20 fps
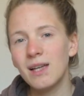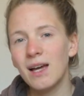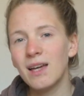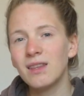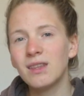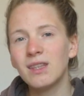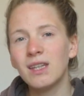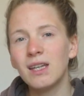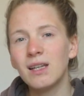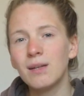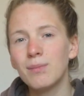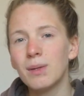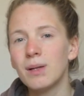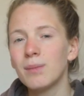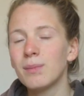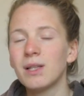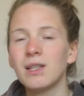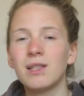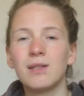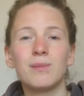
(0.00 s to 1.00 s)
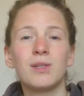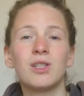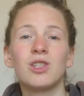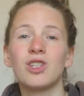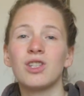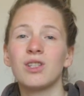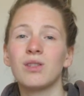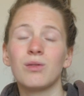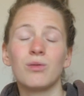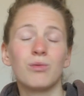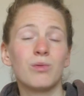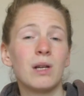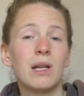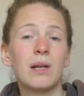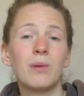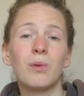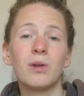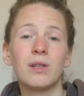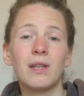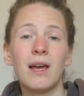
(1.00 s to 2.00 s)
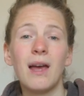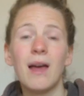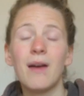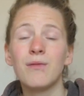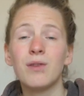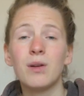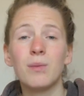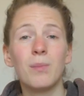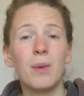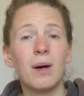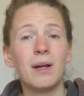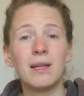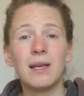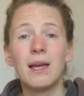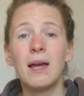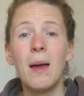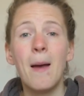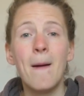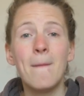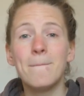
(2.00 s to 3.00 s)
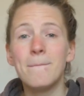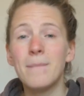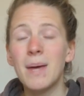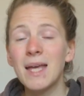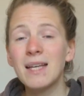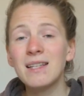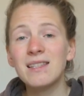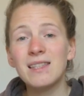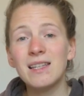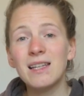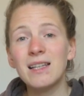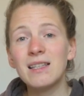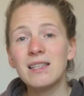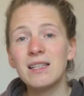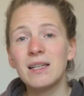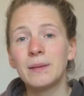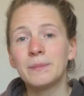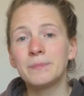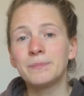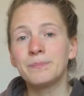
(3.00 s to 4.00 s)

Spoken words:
I think minimalism is just really what everybody makes it.